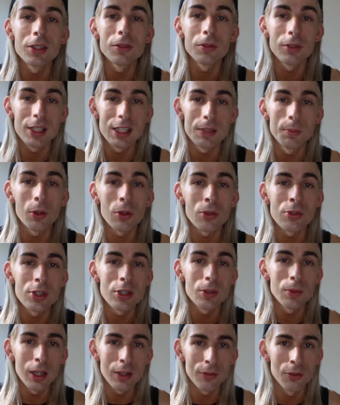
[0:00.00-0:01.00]
and respond
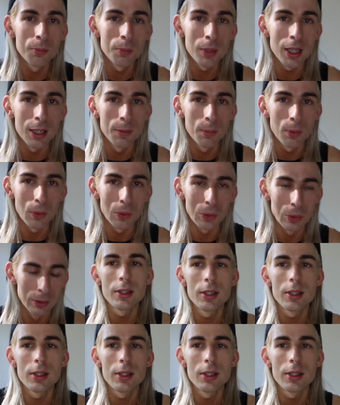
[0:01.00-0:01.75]
to other people.